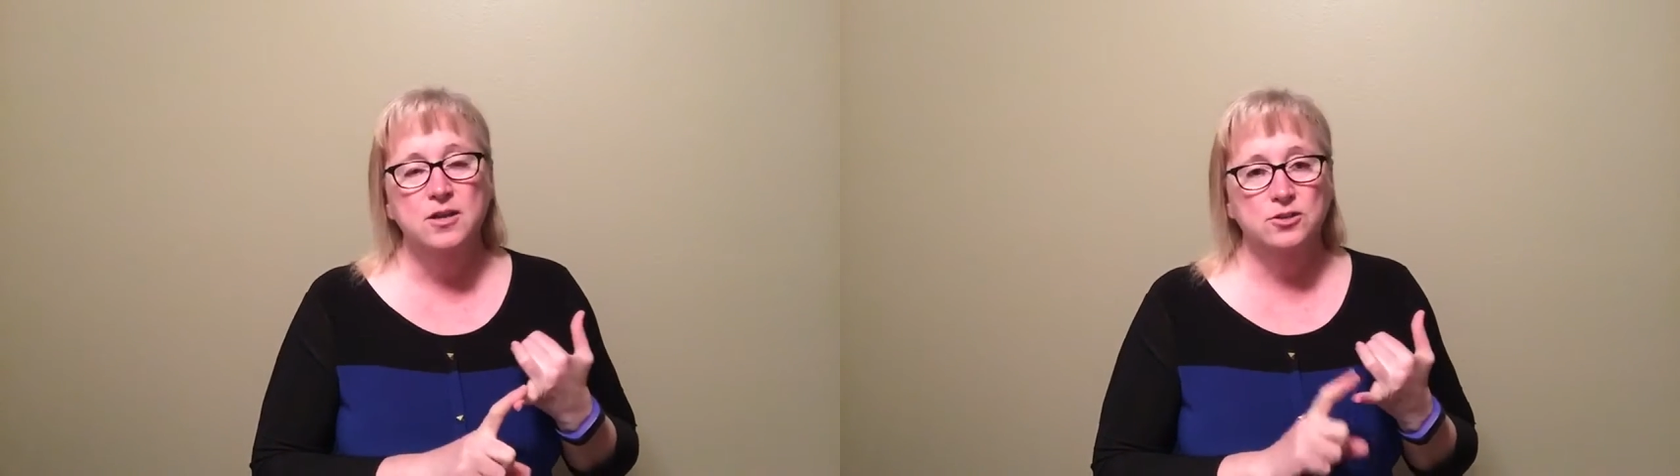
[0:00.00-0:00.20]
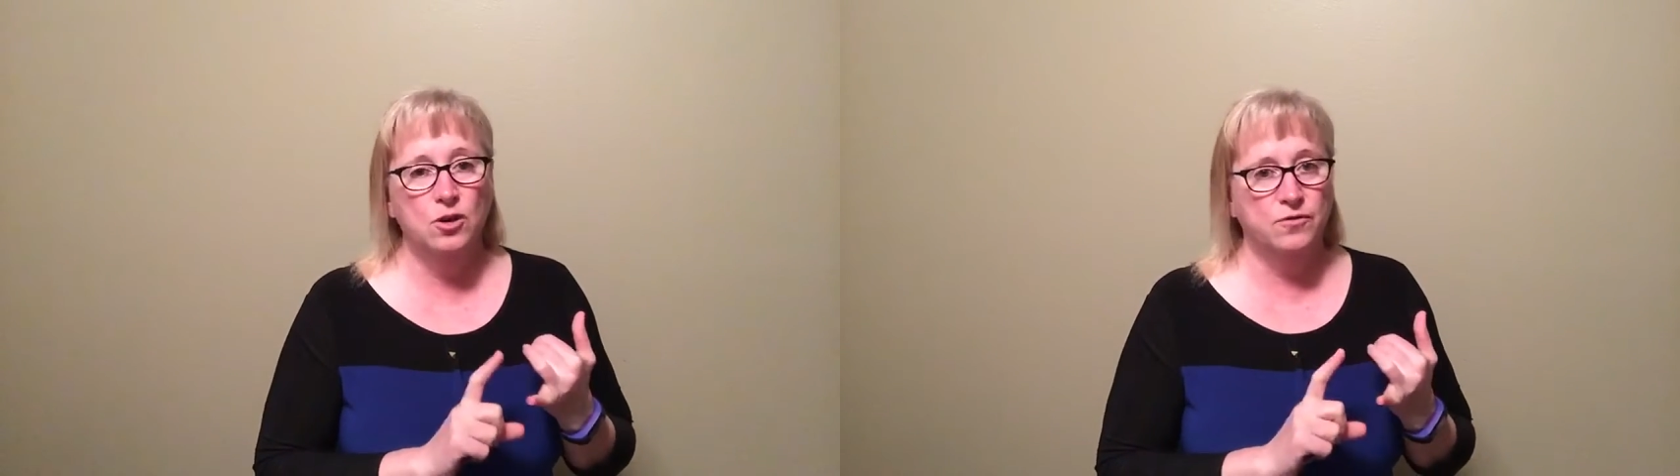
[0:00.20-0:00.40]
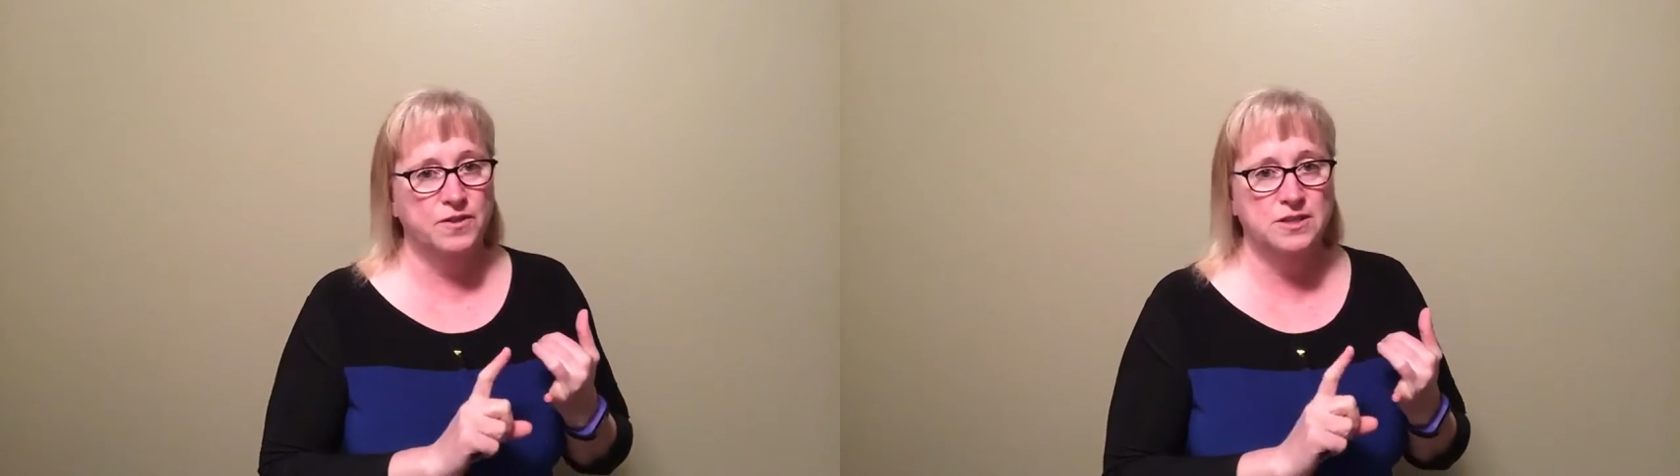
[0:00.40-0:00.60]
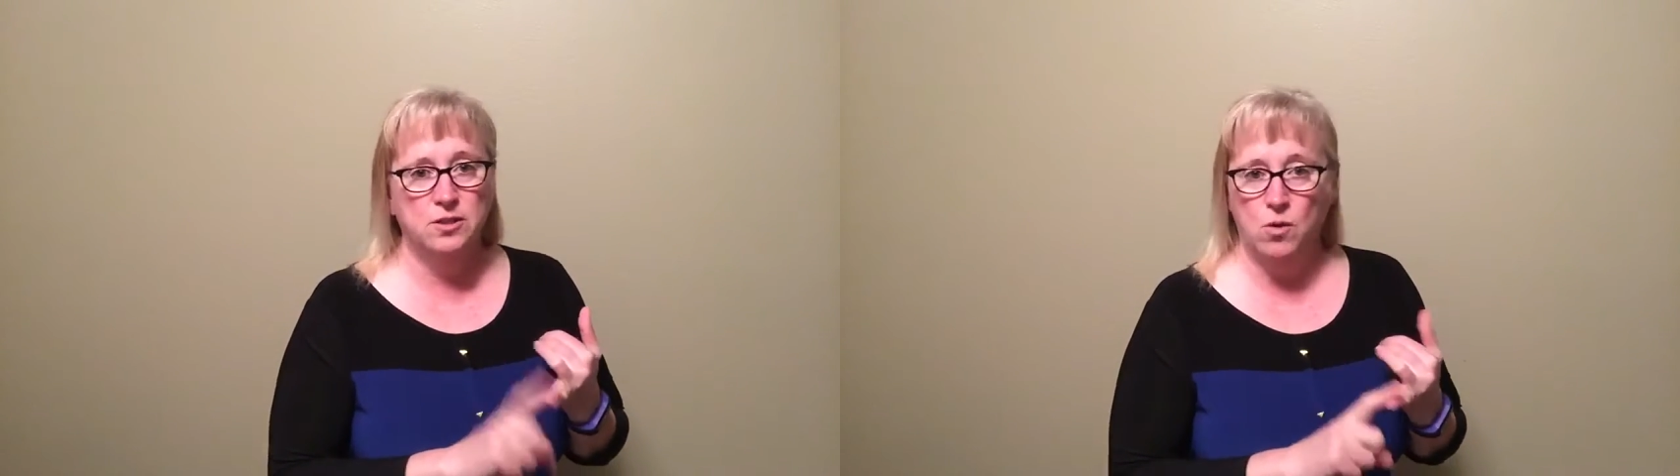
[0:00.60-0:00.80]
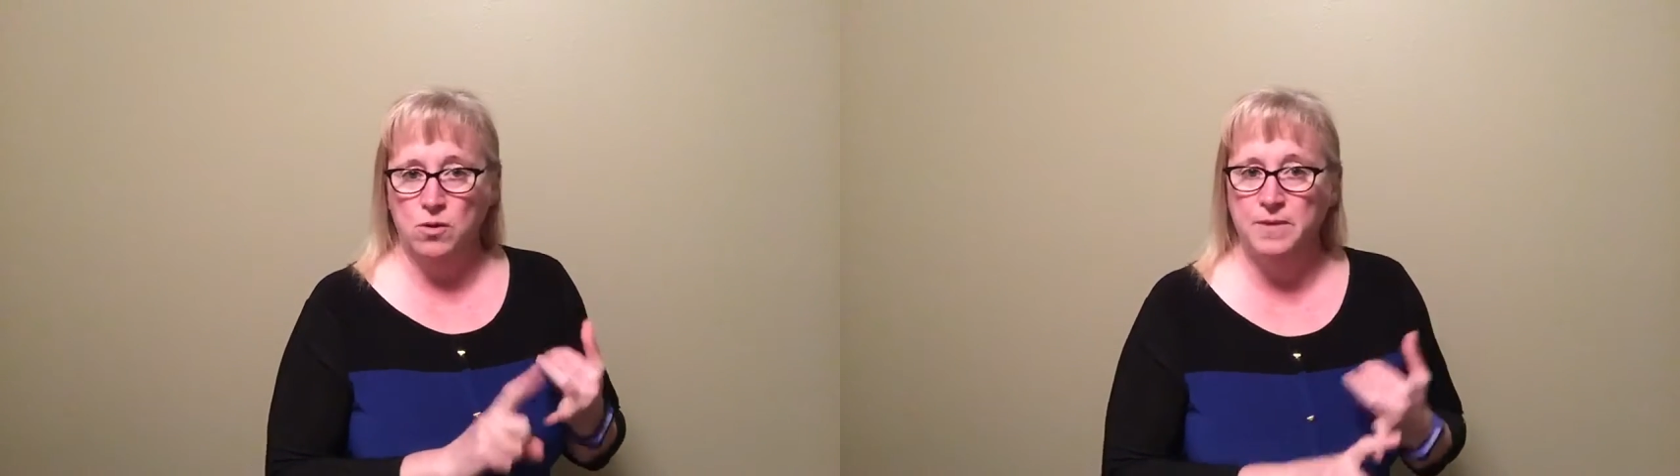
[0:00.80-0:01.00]
So if it's
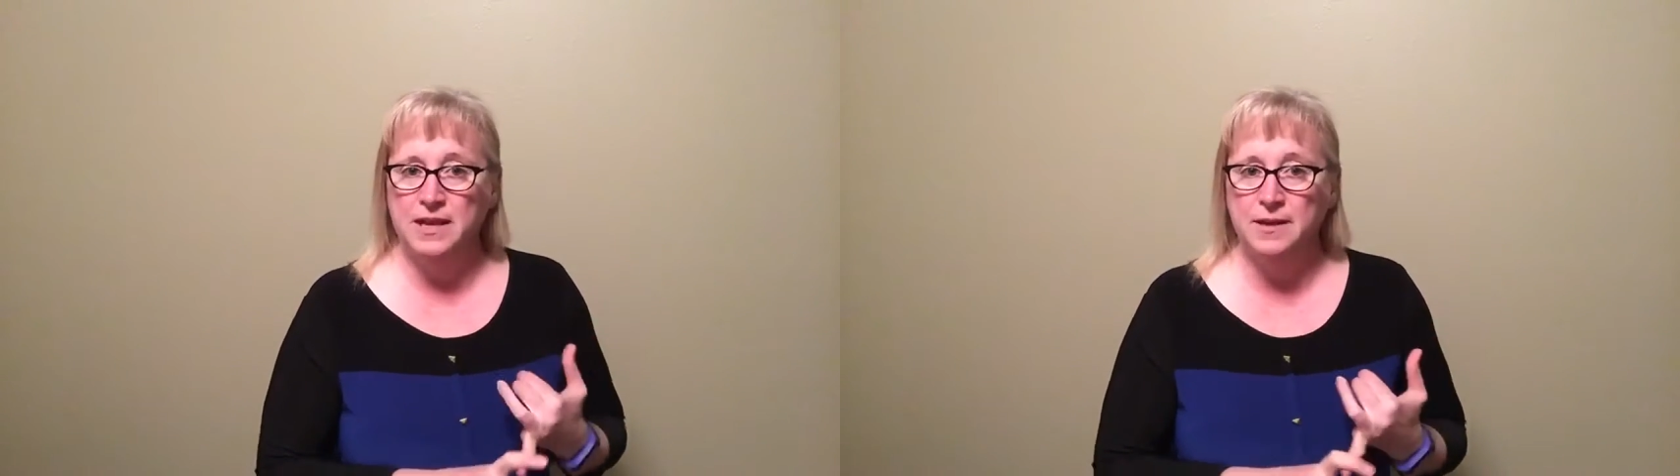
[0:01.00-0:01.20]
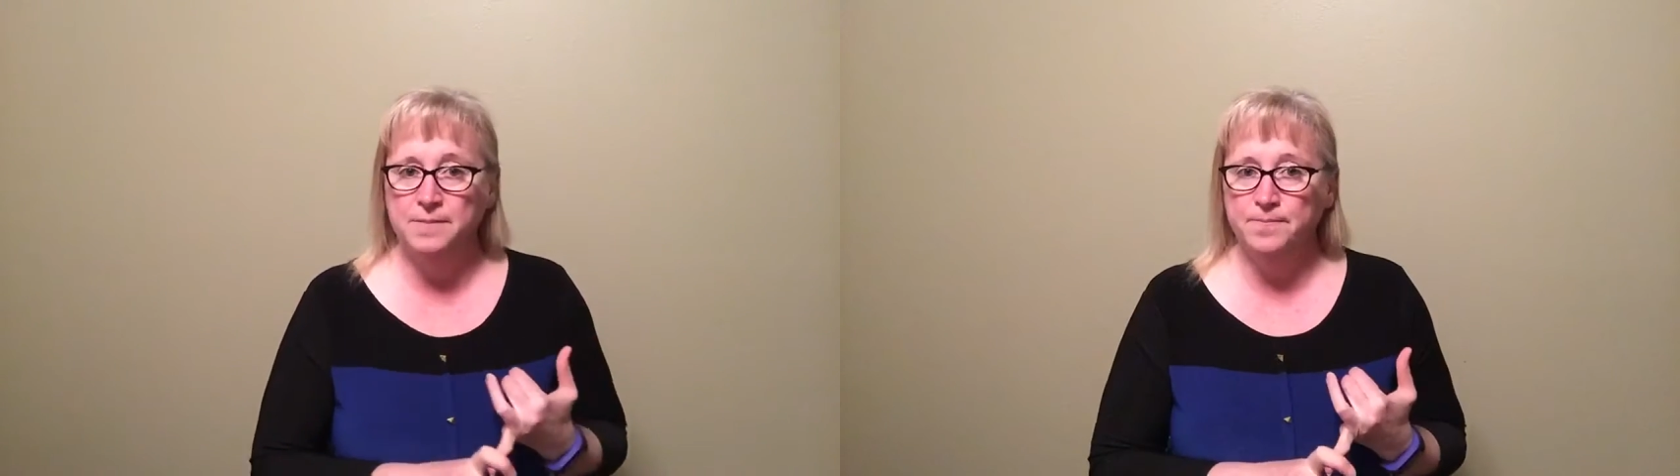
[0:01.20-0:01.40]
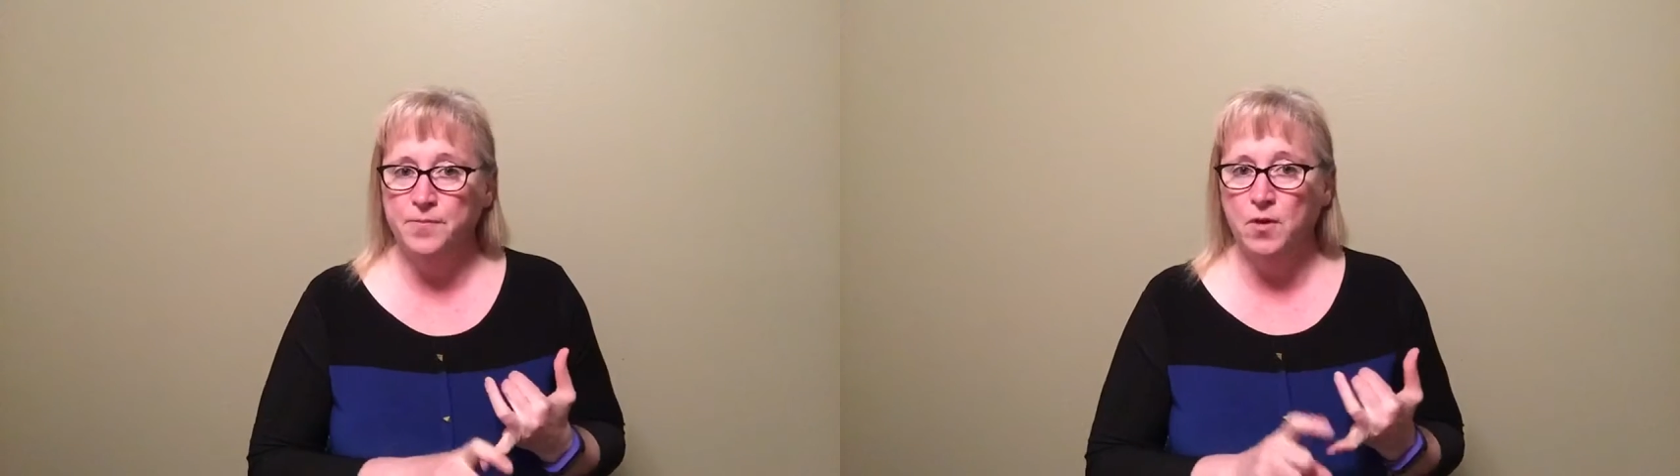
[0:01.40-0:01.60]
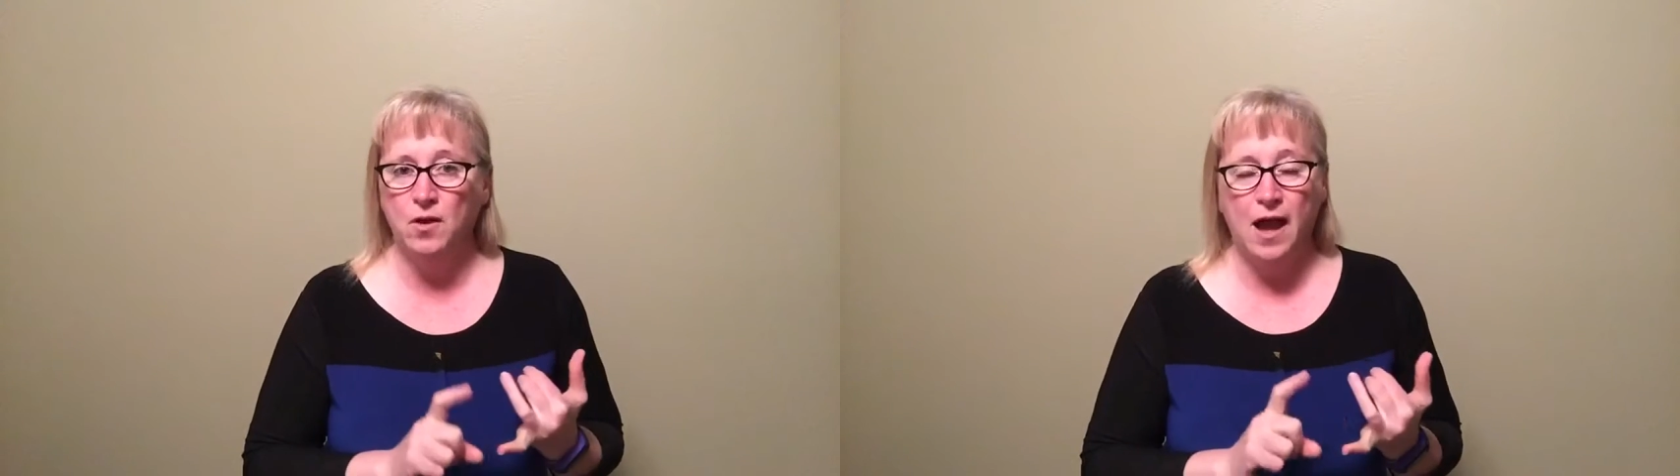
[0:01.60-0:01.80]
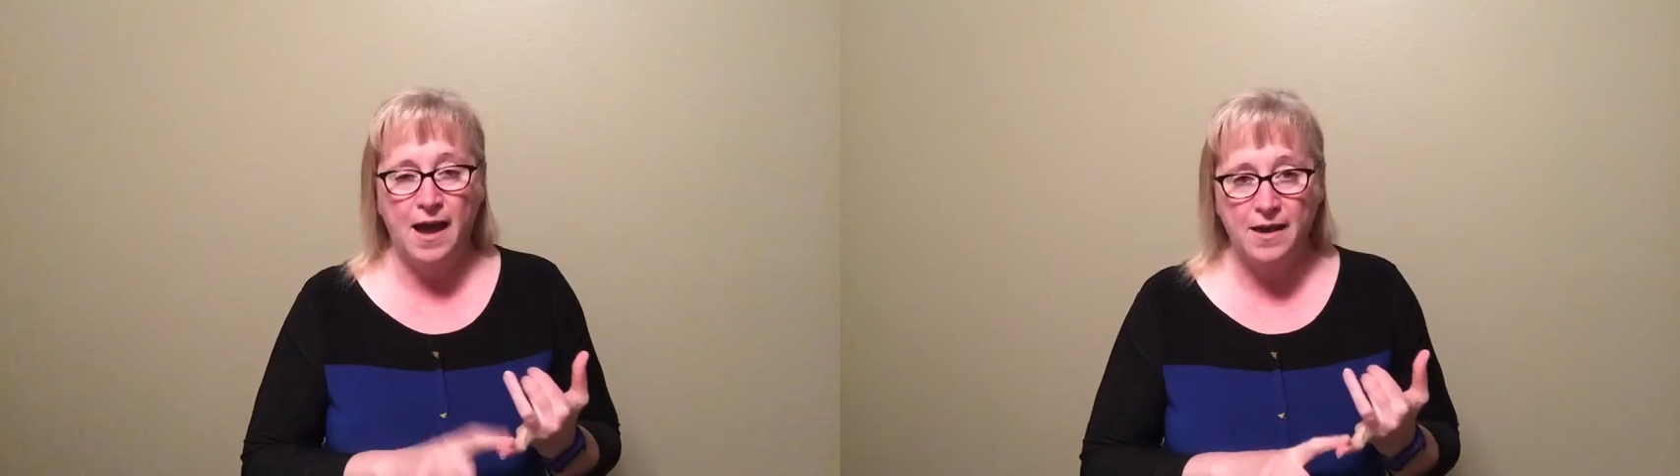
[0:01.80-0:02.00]
low or medium or
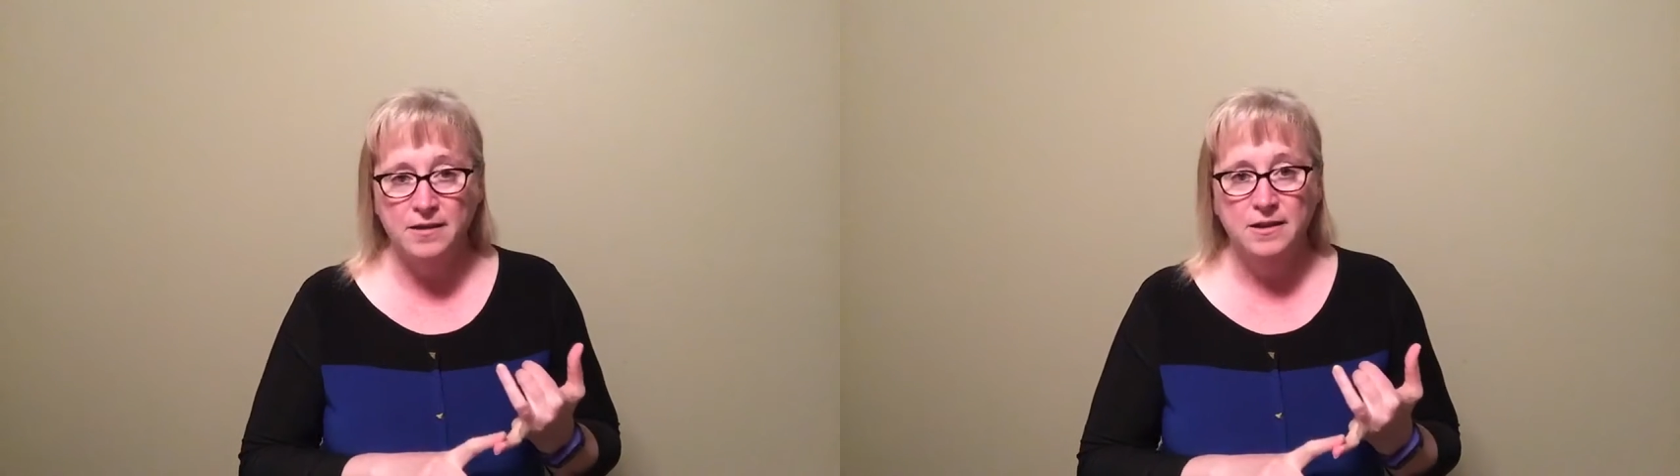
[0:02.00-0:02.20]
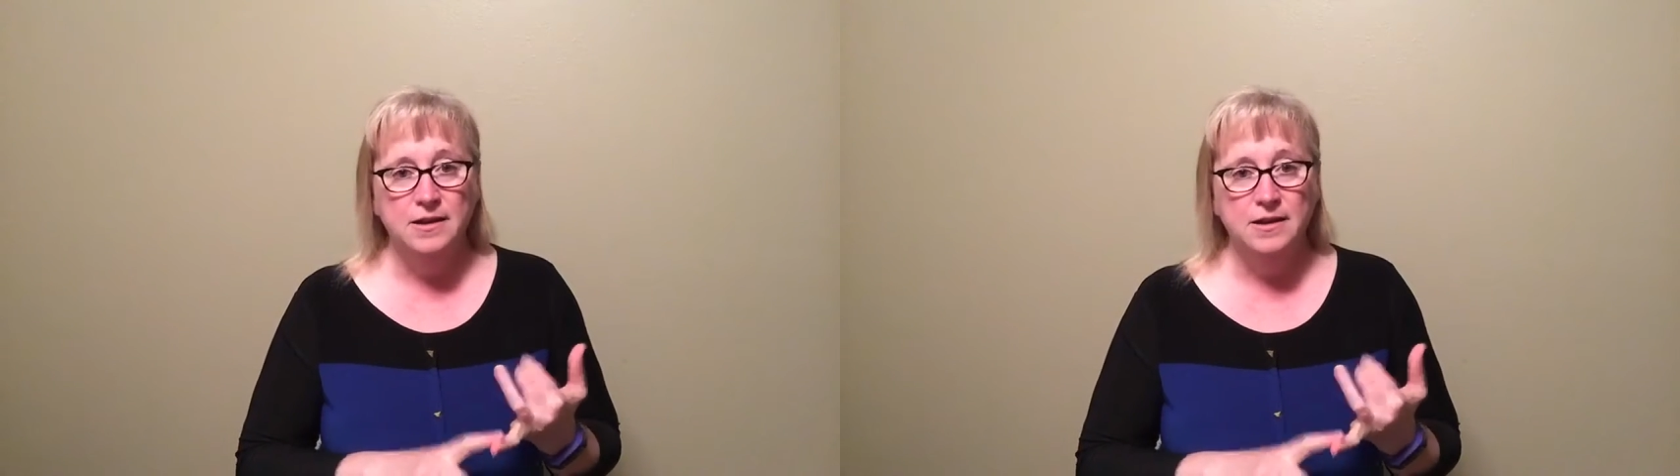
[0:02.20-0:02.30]
high,